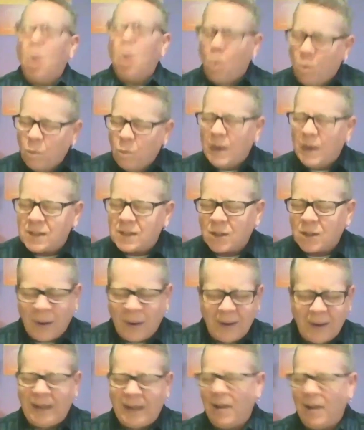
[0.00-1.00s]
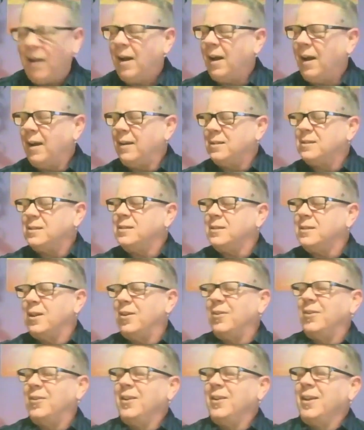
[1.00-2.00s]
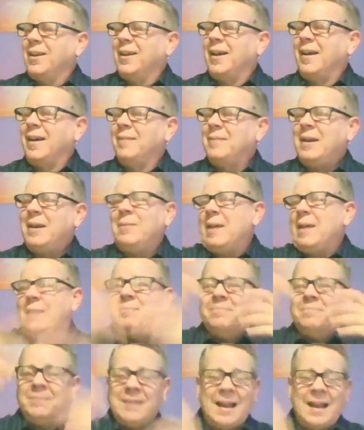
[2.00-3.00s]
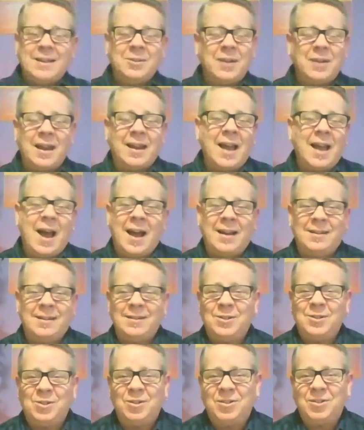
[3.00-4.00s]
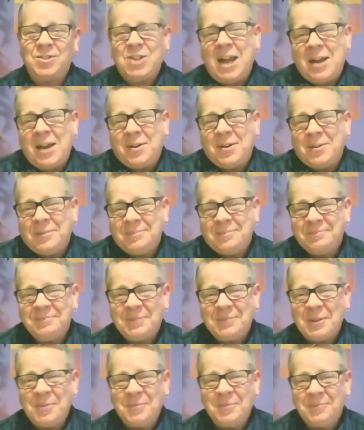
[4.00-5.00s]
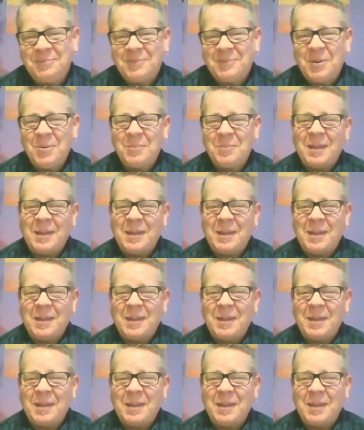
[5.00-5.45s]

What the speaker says: what's going on. So anyway, that's what I got is your channel. So hope that